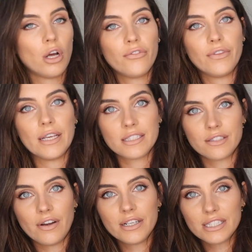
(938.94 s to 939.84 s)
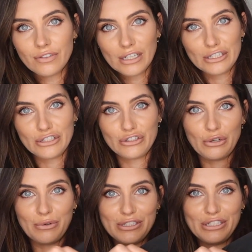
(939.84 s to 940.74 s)
on this. It's very difficult to
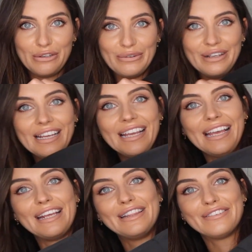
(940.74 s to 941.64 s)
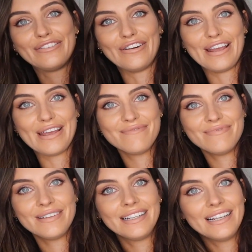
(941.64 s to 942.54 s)
show it to you in the
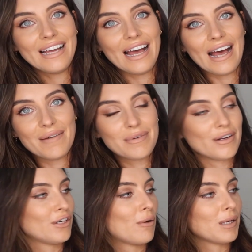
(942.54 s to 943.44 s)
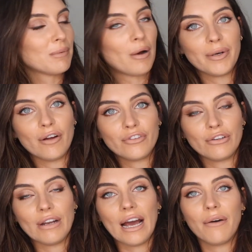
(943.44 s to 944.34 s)
frame, but you know, I'm going to pop it on for
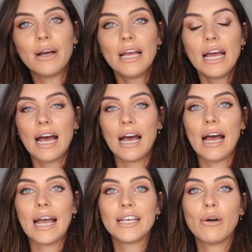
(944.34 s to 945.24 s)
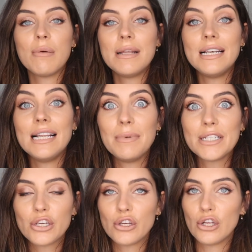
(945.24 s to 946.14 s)
you now. I know I'm a little
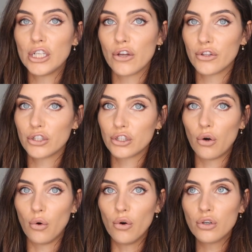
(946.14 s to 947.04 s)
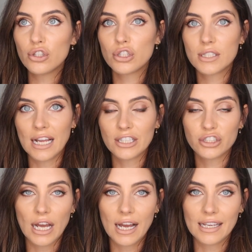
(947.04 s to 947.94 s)
bit early on the coat slash
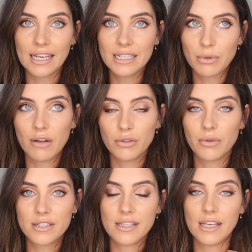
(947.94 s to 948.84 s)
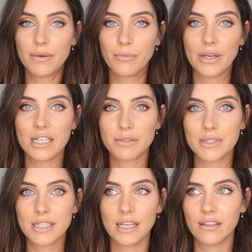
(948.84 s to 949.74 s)
jacket, whatever you want to say. In Wales we
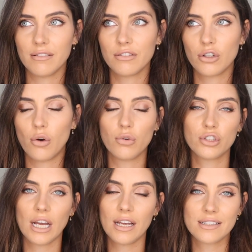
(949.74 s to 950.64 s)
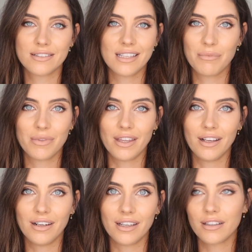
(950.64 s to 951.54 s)
say coat jacket, it's the same
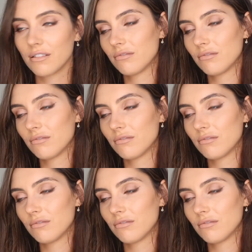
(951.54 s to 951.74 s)
thing. Like,